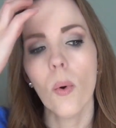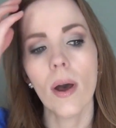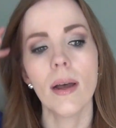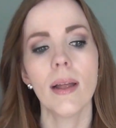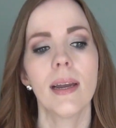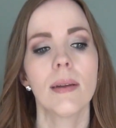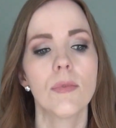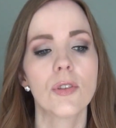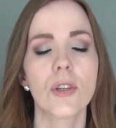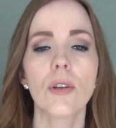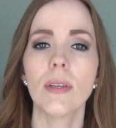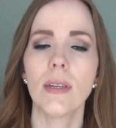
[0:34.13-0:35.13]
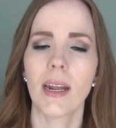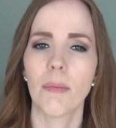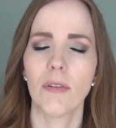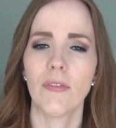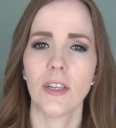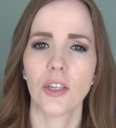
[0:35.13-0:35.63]
while I am certainly not a
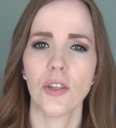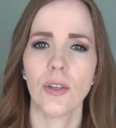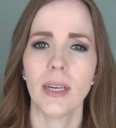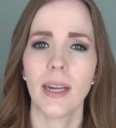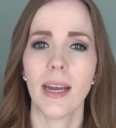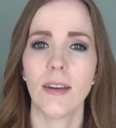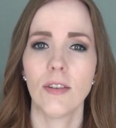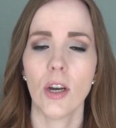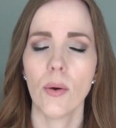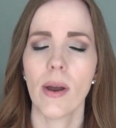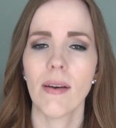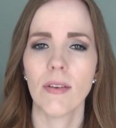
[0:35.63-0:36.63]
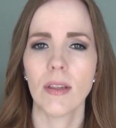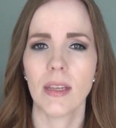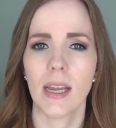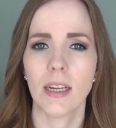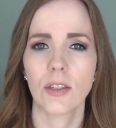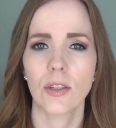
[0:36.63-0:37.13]
professional and I don't have all
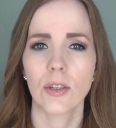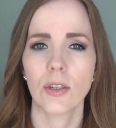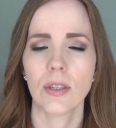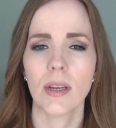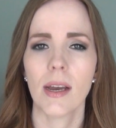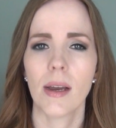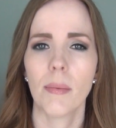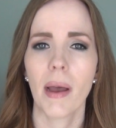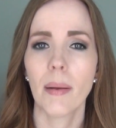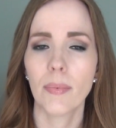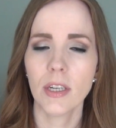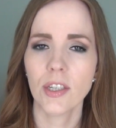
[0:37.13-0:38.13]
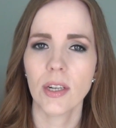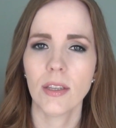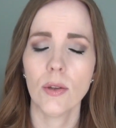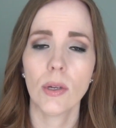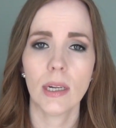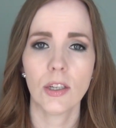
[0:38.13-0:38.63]
the answers, um, I appreciate
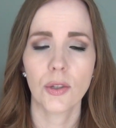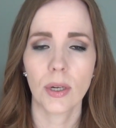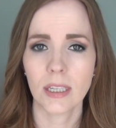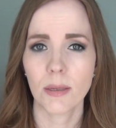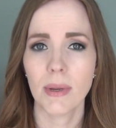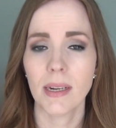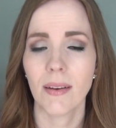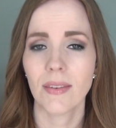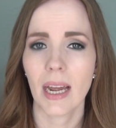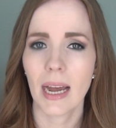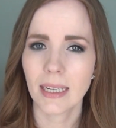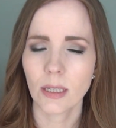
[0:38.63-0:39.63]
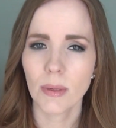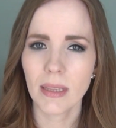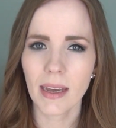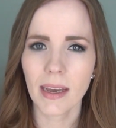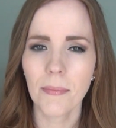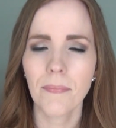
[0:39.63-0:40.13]
that you guys trust me enough to ask me
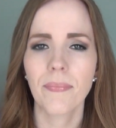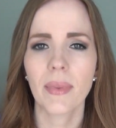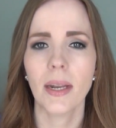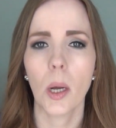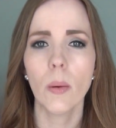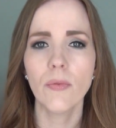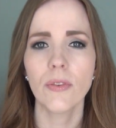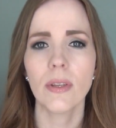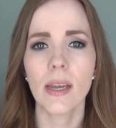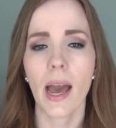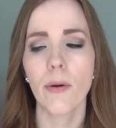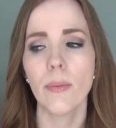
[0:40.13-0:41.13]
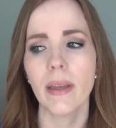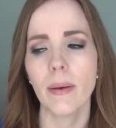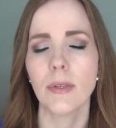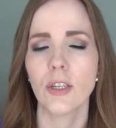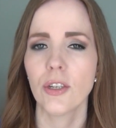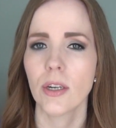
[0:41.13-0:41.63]
that. And hopefully I will be
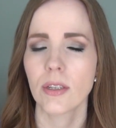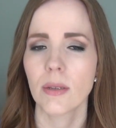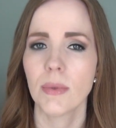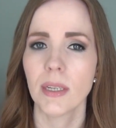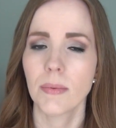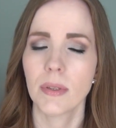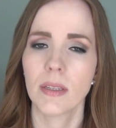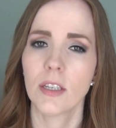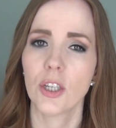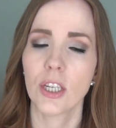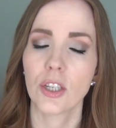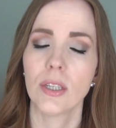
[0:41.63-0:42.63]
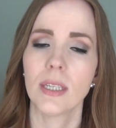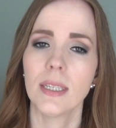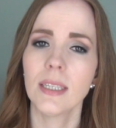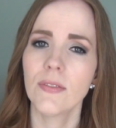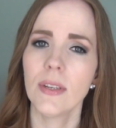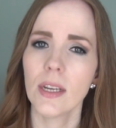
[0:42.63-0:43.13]
able to share some tips and suggestions in
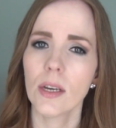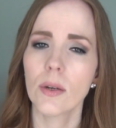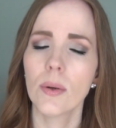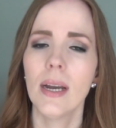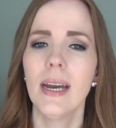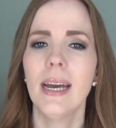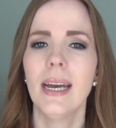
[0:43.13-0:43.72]
this video